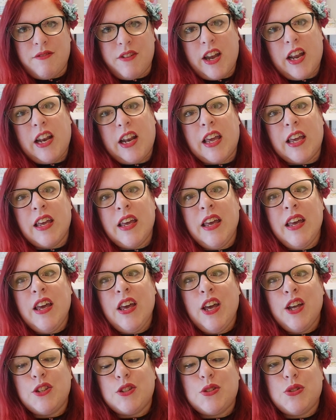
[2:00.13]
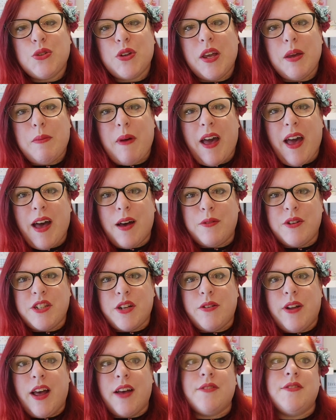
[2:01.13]
really. Just talking about how we
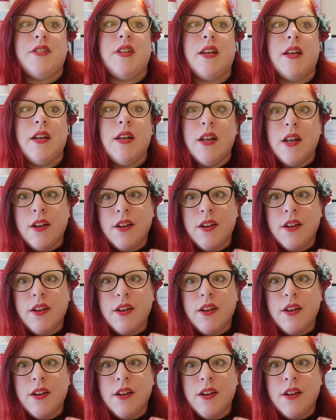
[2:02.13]
don't have to